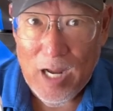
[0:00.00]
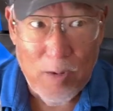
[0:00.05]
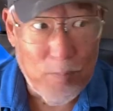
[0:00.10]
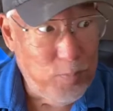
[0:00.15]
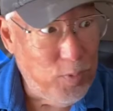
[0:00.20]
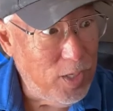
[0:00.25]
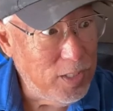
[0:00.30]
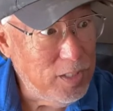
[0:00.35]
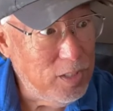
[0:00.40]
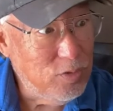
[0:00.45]
I
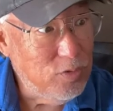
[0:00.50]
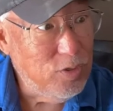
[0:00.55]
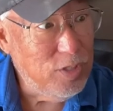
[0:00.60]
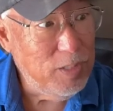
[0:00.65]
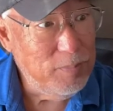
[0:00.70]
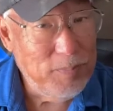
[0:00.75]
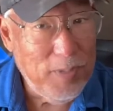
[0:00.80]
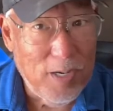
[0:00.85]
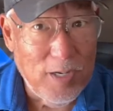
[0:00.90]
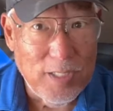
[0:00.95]
brought the
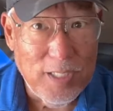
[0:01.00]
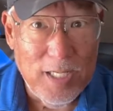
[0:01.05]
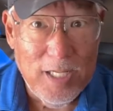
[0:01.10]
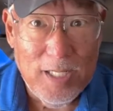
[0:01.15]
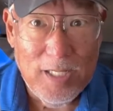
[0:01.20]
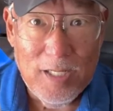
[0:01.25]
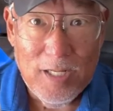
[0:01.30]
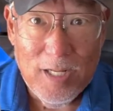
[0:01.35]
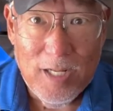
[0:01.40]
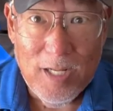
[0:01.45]
30 pound
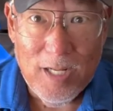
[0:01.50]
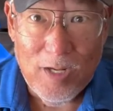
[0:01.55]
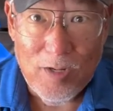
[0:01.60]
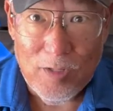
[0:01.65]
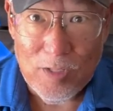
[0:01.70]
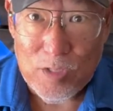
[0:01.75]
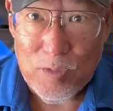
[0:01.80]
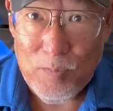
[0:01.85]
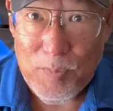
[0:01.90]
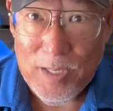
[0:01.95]
in. It
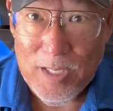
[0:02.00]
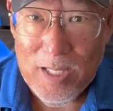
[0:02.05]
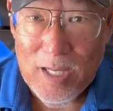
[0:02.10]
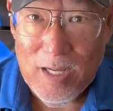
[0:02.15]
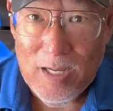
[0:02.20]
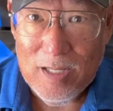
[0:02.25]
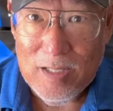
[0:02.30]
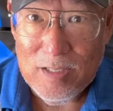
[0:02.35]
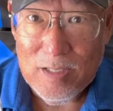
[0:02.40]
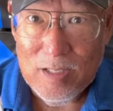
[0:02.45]
was
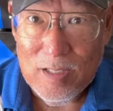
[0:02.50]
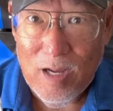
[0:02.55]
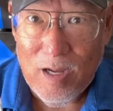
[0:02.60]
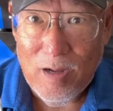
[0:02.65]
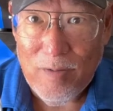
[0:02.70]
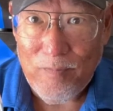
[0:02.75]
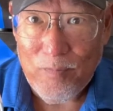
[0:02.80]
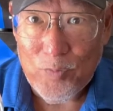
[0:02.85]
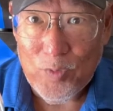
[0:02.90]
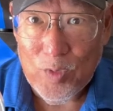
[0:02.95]
because
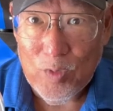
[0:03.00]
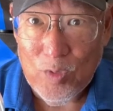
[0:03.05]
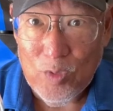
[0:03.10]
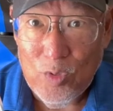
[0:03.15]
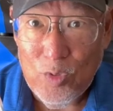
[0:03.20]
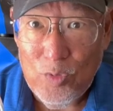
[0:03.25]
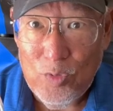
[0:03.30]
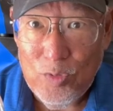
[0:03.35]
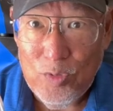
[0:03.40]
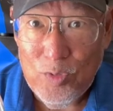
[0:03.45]

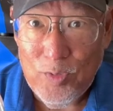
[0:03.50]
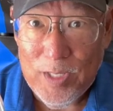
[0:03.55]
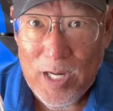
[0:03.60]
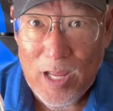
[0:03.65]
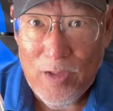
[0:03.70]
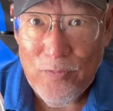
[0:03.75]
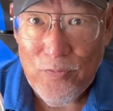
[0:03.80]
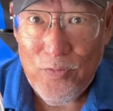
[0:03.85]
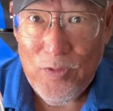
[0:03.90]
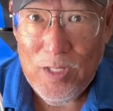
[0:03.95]

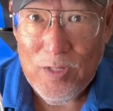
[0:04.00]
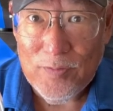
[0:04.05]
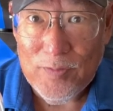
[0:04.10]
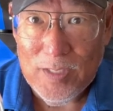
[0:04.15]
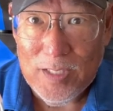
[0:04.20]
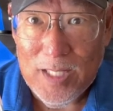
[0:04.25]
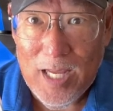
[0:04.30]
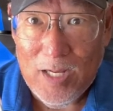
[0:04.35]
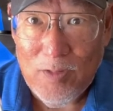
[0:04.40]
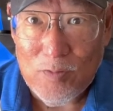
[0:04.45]
2.5 feet of
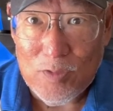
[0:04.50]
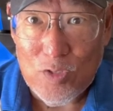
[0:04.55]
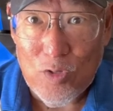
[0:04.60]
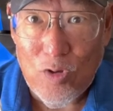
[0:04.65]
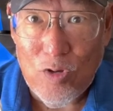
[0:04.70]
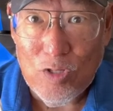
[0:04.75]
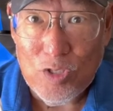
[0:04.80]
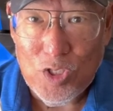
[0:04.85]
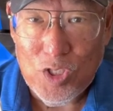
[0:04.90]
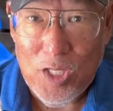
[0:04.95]
the line was
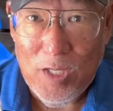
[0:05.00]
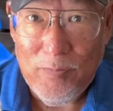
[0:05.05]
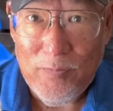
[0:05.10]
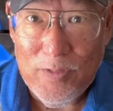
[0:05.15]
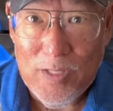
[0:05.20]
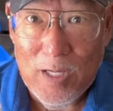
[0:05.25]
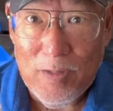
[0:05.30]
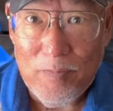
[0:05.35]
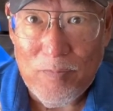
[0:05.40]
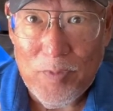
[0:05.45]
all
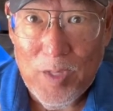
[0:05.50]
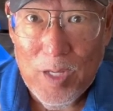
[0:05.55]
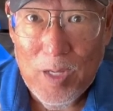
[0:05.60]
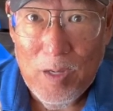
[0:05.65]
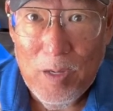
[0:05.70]
chafed up